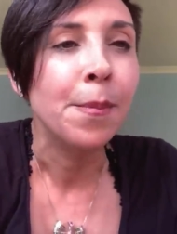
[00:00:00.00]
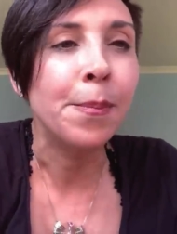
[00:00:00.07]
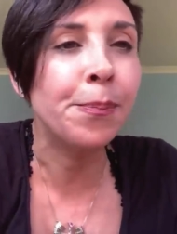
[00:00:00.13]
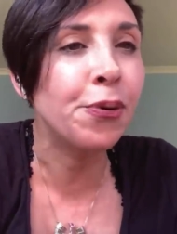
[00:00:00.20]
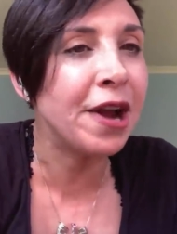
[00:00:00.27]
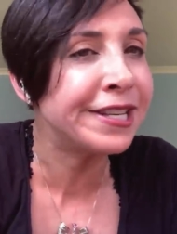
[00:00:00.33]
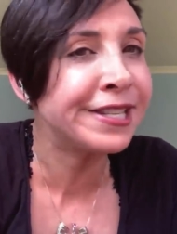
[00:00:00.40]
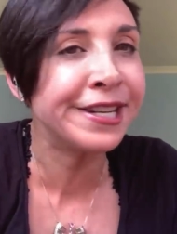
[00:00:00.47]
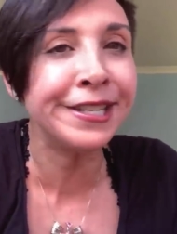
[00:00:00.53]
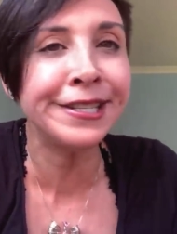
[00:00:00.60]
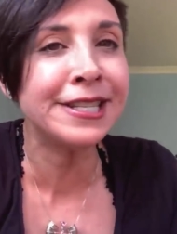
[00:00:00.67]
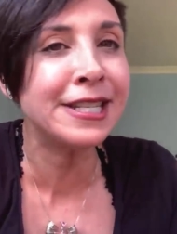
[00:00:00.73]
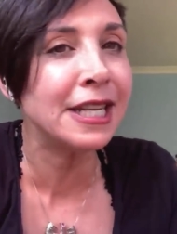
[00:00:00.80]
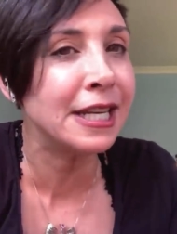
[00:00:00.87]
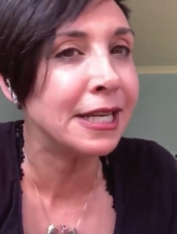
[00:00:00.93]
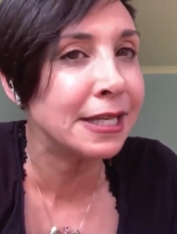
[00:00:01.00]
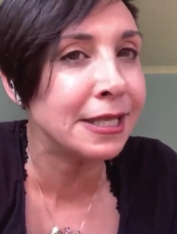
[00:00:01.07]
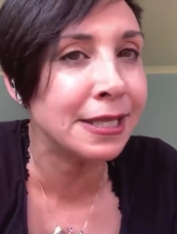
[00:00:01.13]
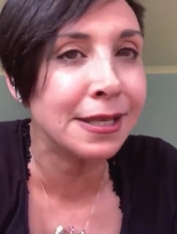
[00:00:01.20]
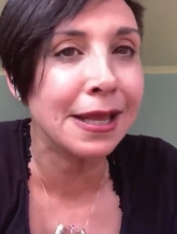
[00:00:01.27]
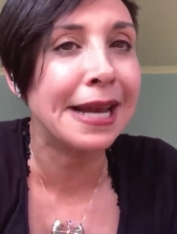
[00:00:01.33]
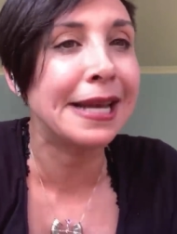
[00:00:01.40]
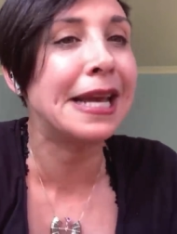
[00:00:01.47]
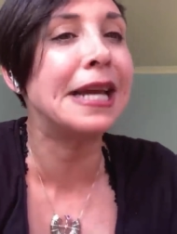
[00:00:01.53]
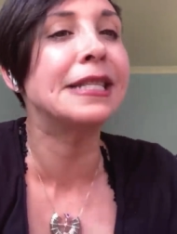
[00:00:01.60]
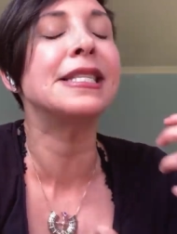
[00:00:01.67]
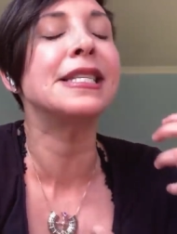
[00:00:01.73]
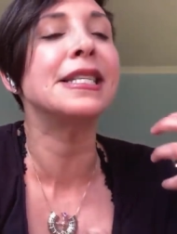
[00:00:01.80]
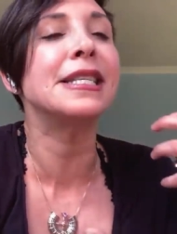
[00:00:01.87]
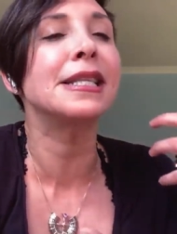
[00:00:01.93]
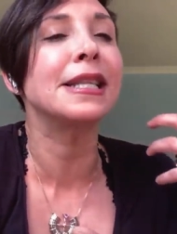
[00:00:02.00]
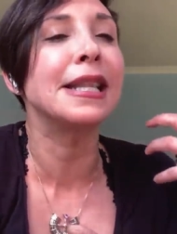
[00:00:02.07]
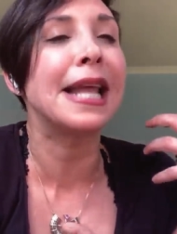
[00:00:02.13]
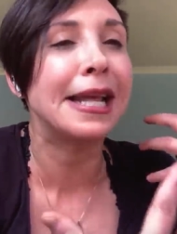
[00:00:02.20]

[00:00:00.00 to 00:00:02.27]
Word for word: presidencies like it's like